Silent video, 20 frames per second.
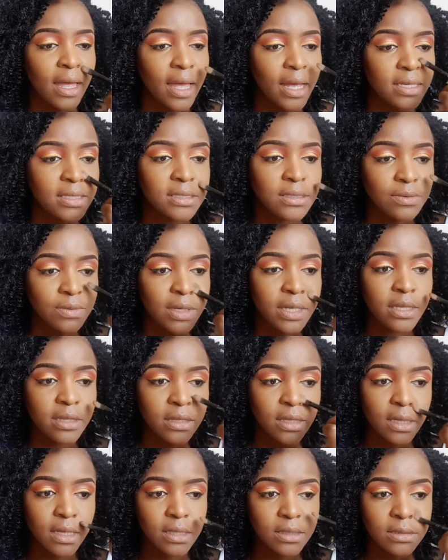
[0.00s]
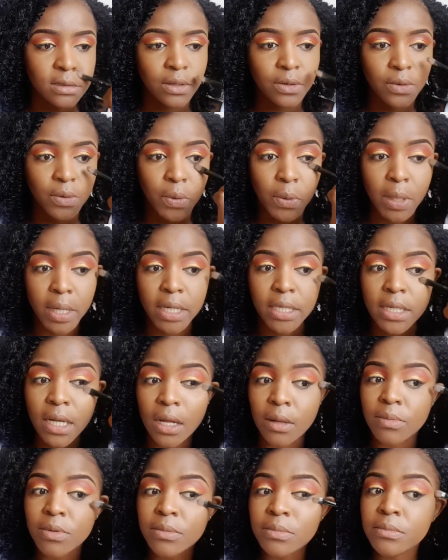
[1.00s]
I actually really think it's a great
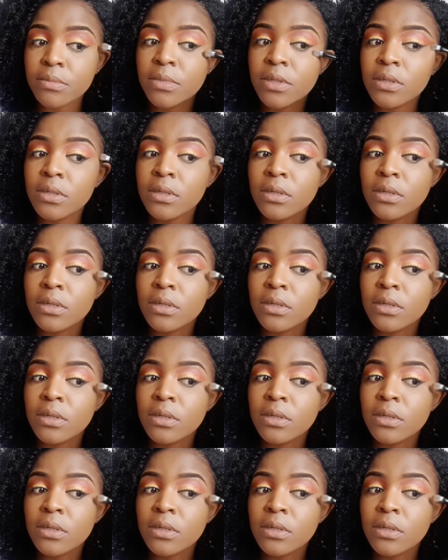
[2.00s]
album.